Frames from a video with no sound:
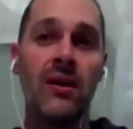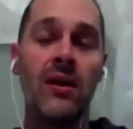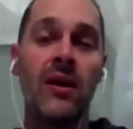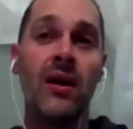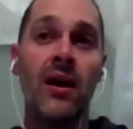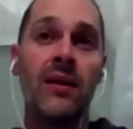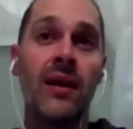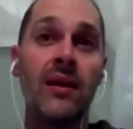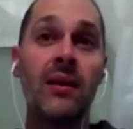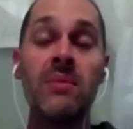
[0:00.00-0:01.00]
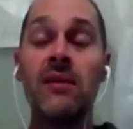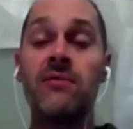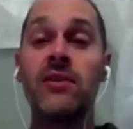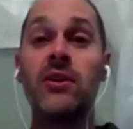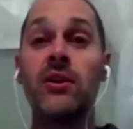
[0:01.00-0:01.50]
And that can be a
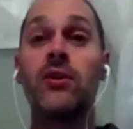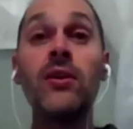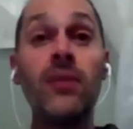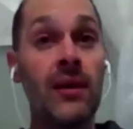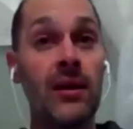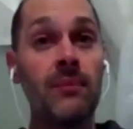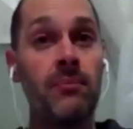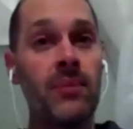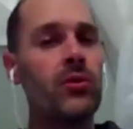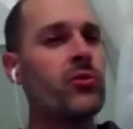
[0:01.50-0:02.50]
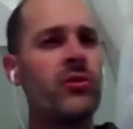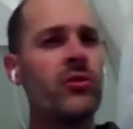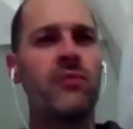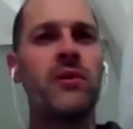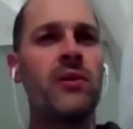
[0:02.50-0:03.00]
very good thing, but also a
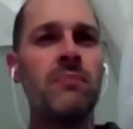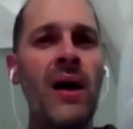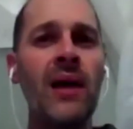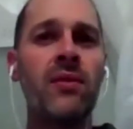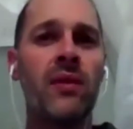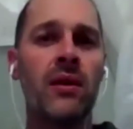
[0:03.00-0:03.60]
very bad thing.